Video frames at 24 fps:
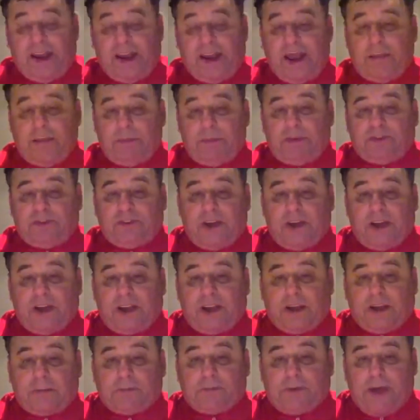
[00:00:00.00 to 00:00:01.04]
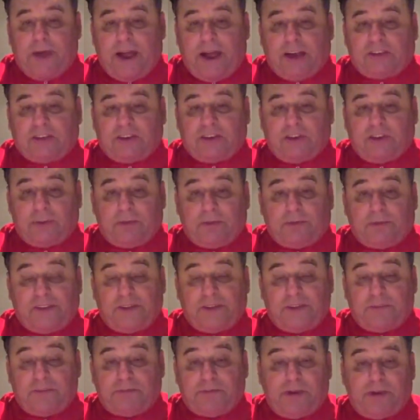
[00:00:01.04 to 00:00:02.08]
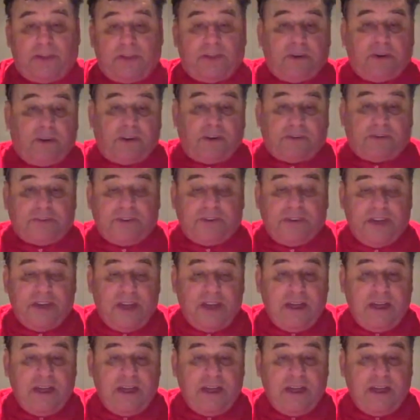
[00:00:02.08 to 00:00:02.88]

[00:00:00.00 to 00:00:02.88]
My name is Jacob Prasch. I'm a friend and brother of